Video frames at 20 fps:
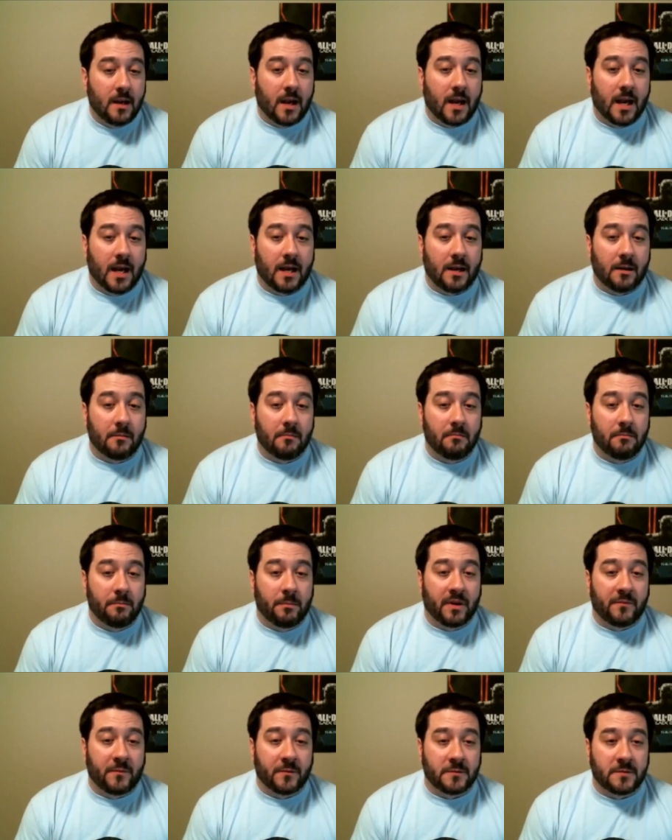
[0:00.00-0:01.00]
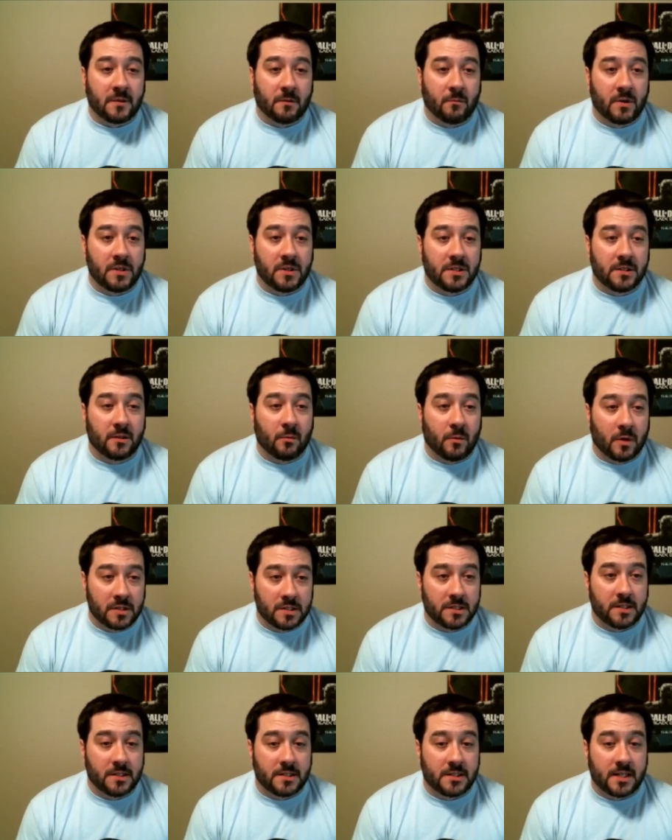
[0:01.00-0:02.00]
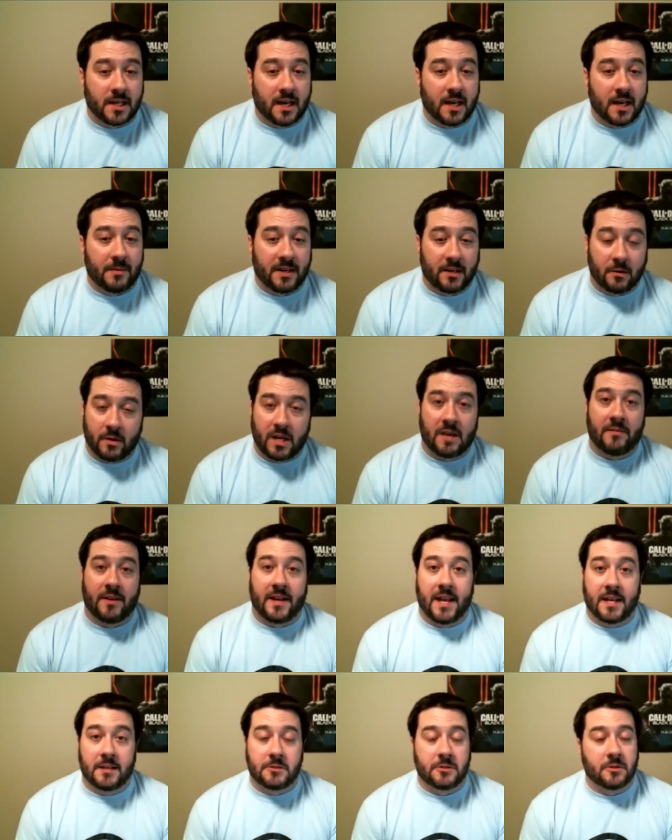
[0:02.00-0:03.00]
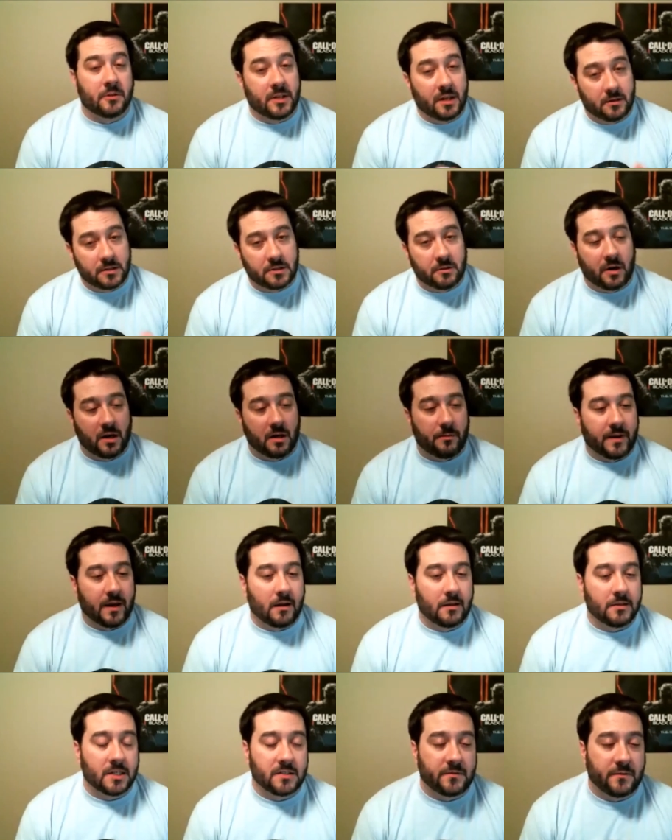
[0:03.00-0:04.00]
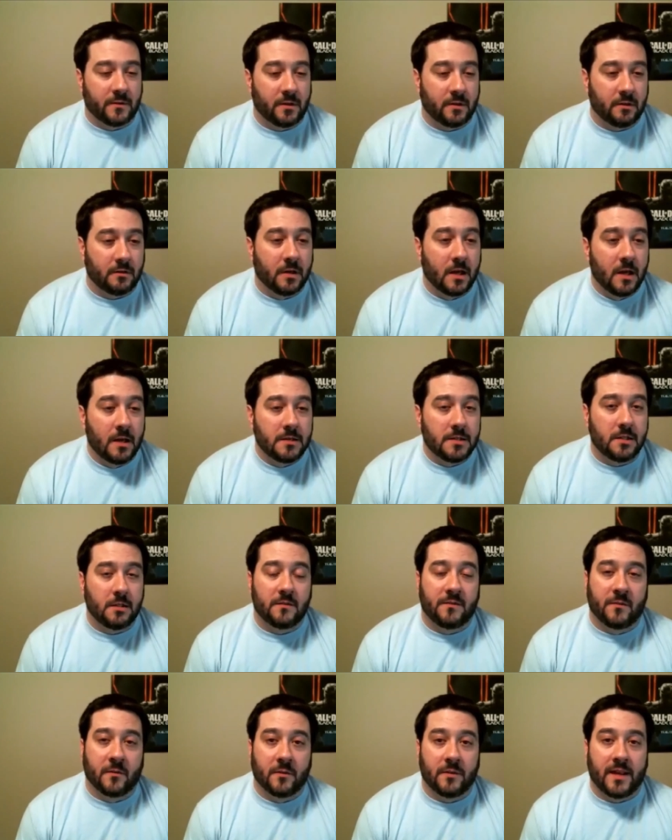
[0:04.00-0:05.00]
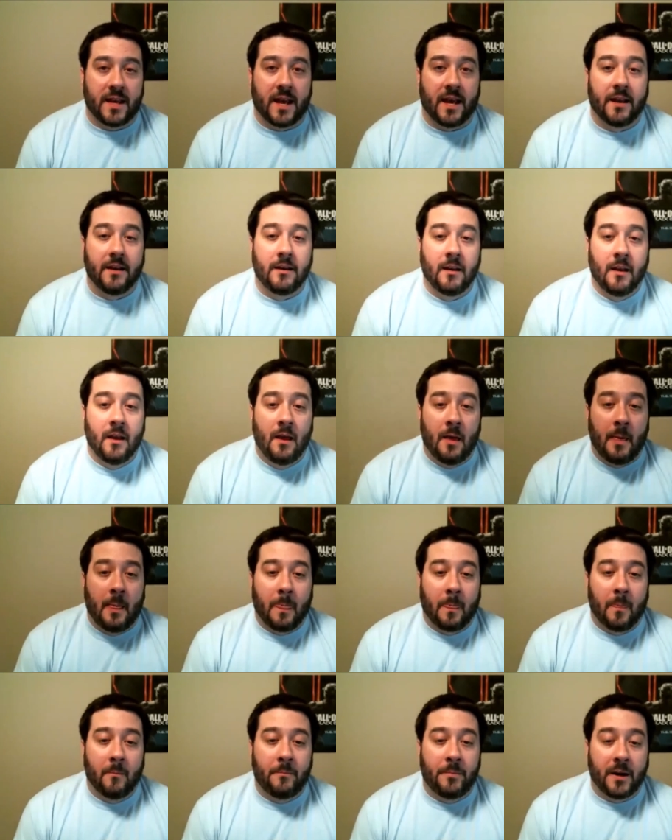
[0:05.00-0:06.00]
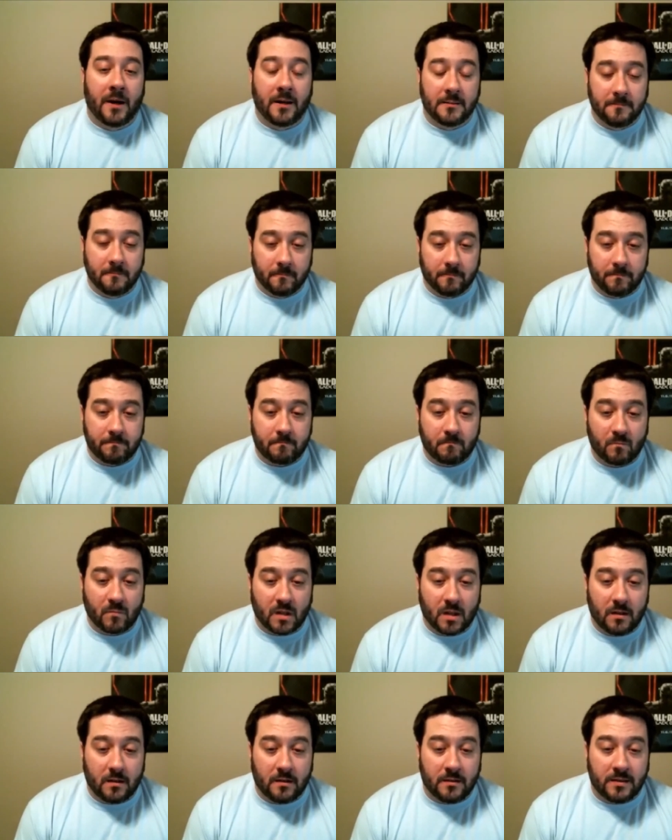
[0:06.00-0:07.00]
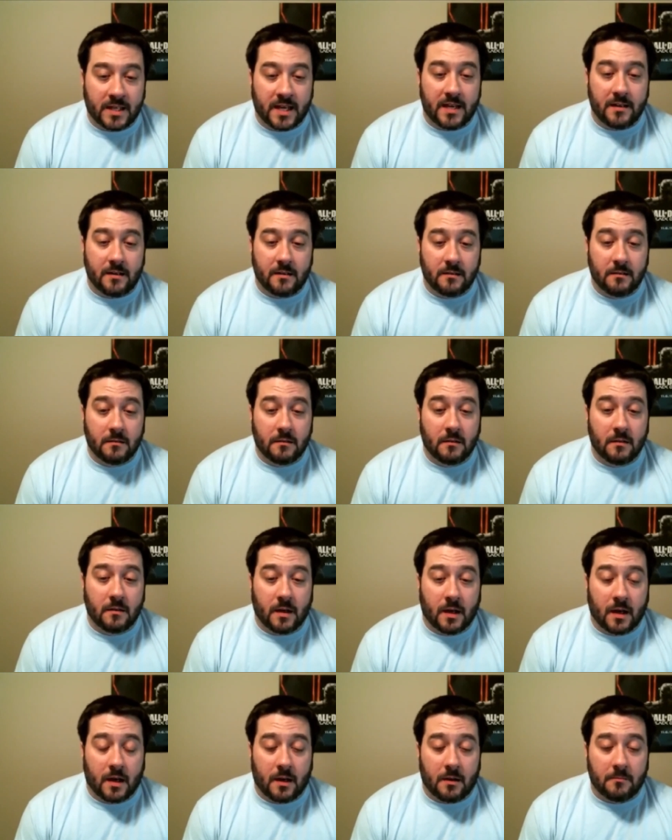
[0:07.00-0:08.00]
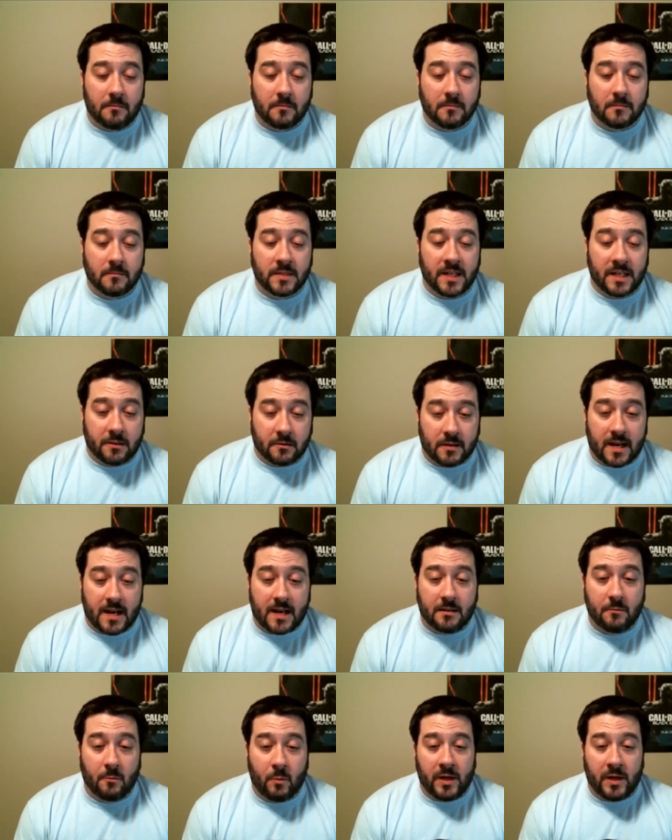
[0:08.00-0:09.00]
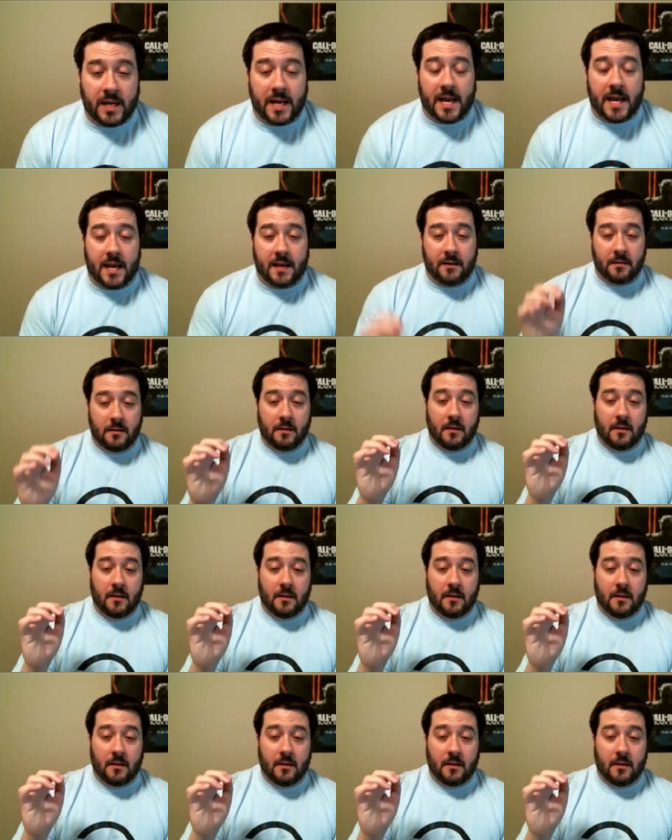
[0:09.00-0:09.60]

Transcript: but for some reason there wasn't this time. I don't have an answer there, so I apologize to you for that. But then later on, we had